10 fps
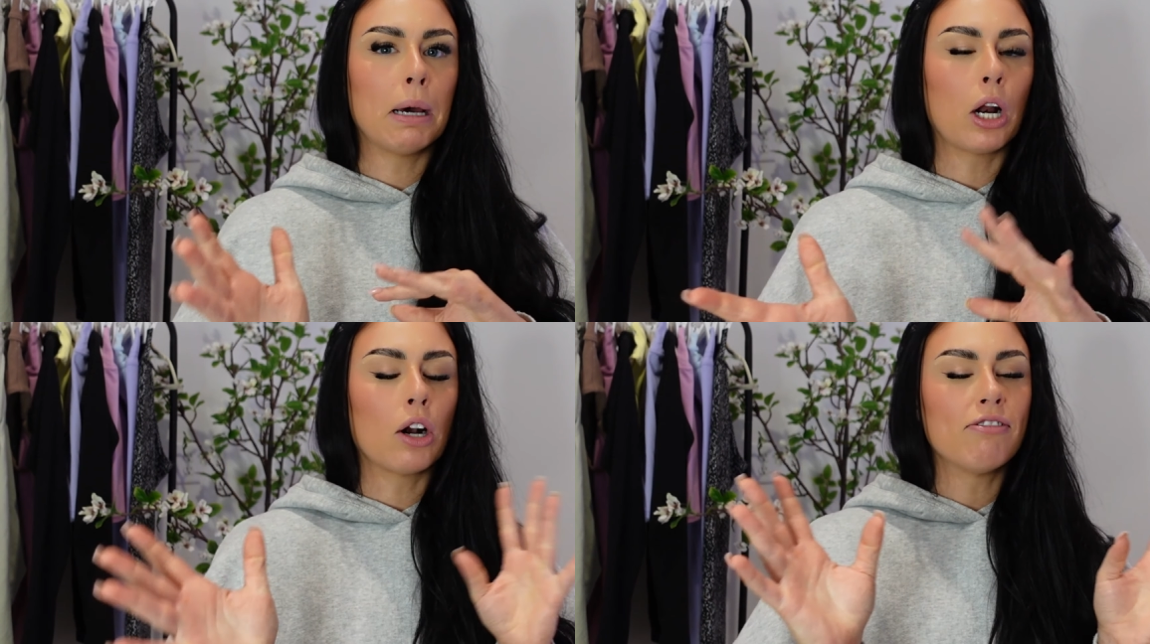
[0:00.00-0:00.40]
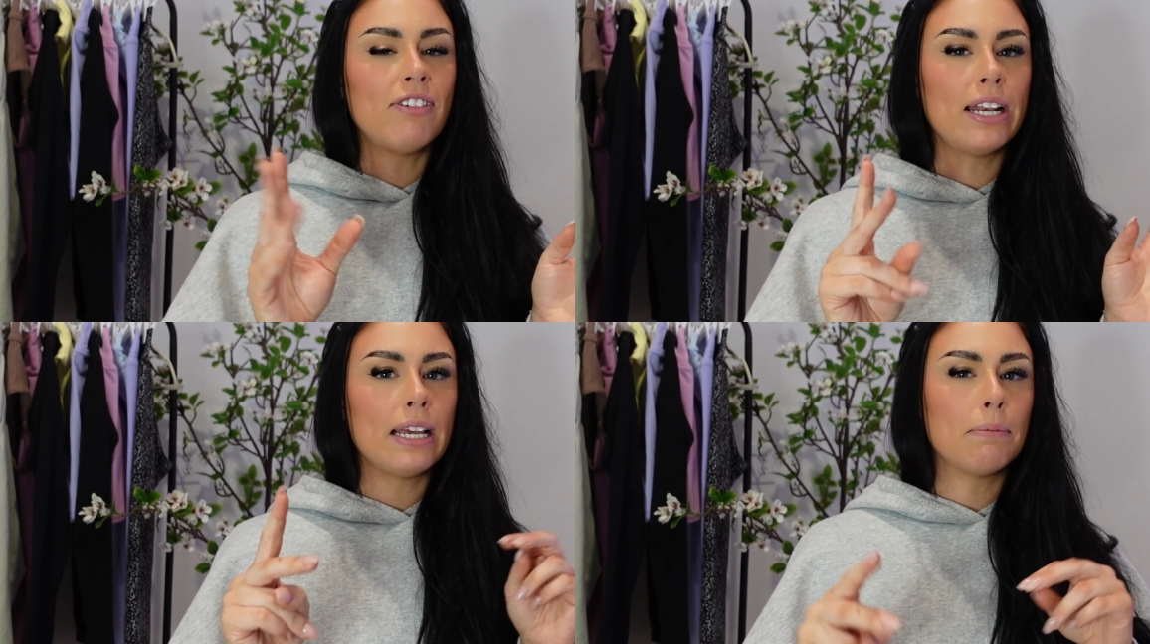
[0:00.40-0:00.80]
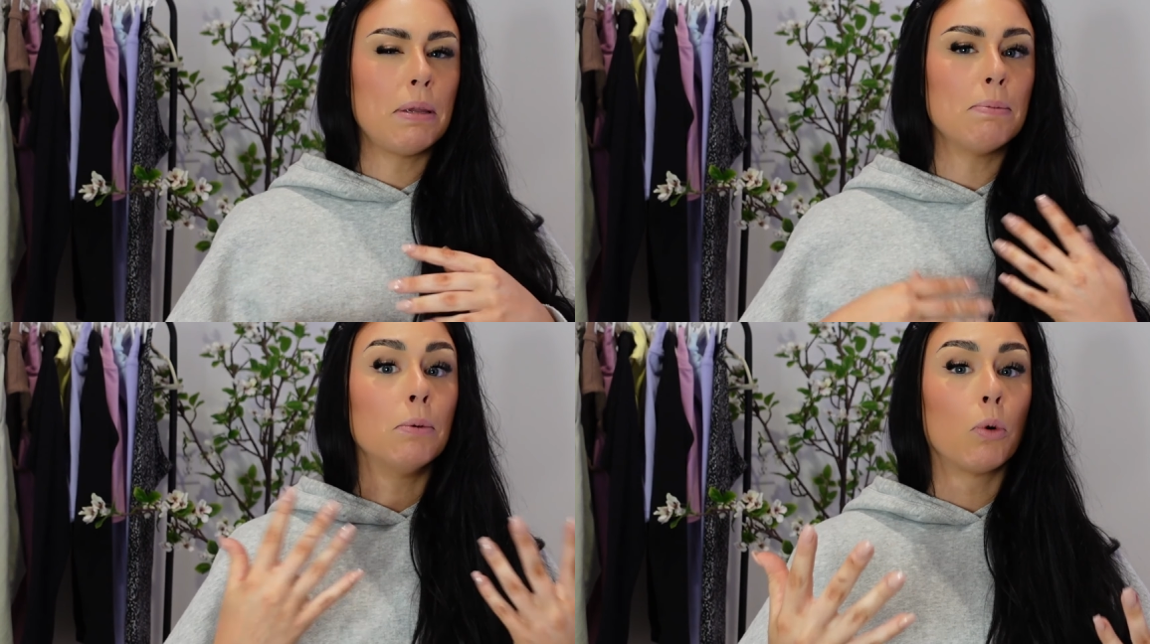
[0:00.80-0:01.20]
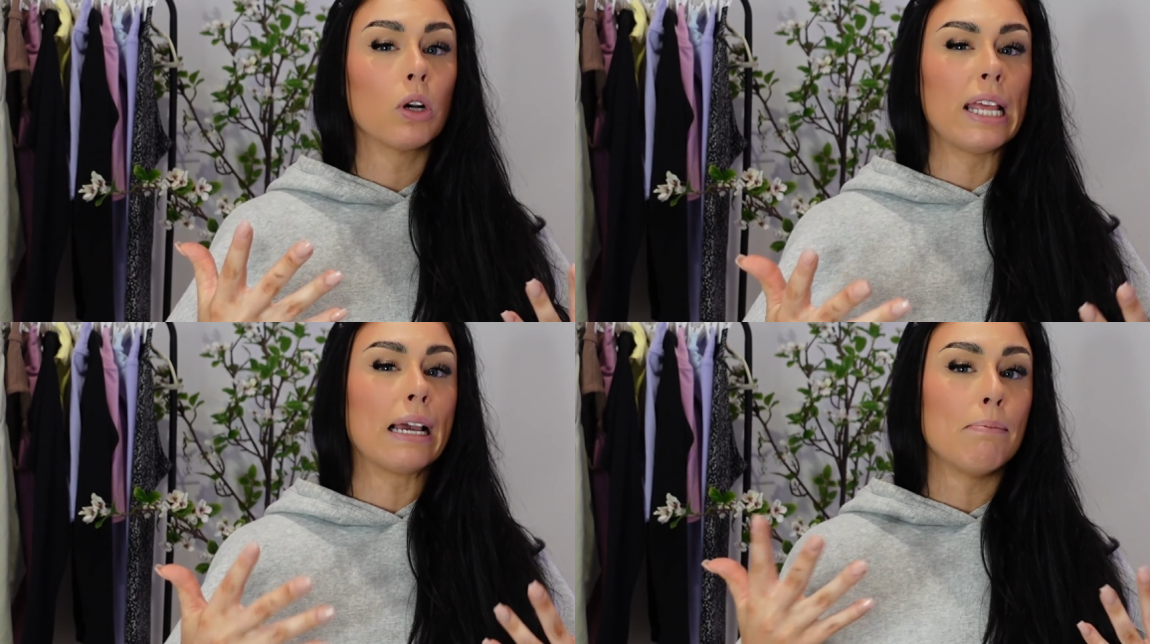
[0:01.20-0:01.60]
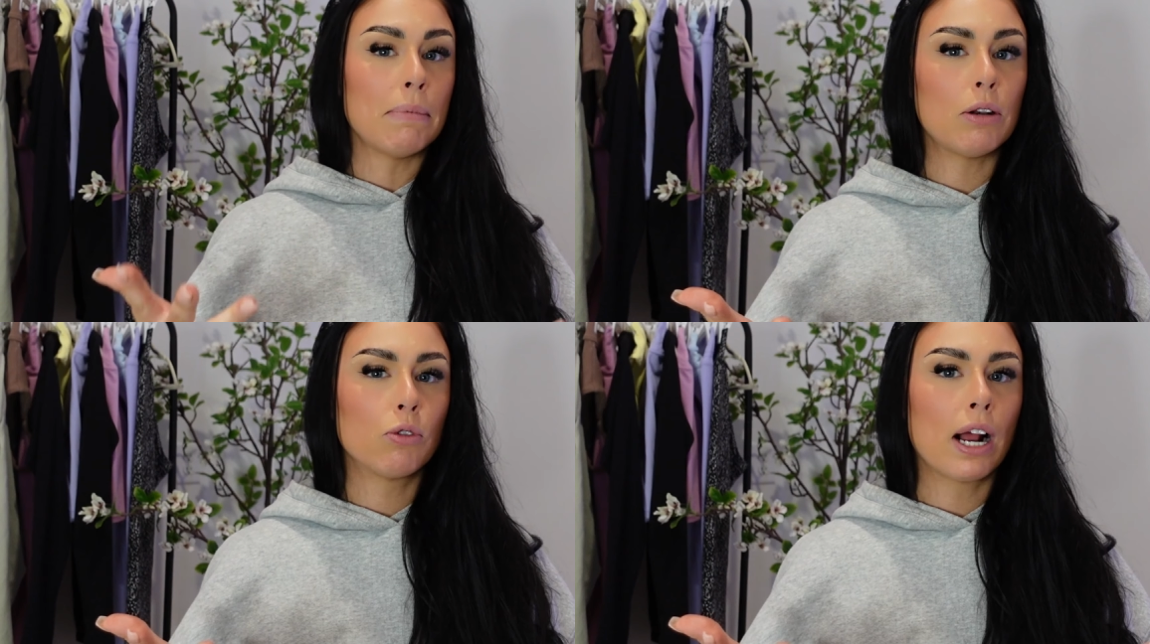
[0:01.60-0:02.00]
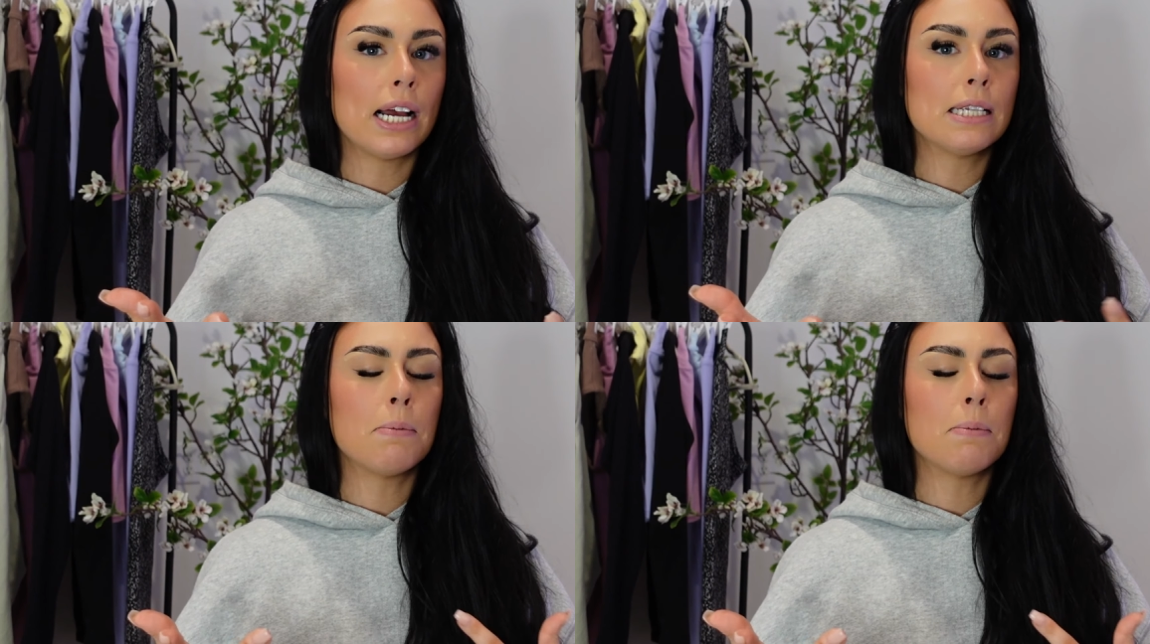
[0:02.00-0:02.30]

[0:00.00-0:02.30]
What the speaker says: but are fitting people more like a mid rise.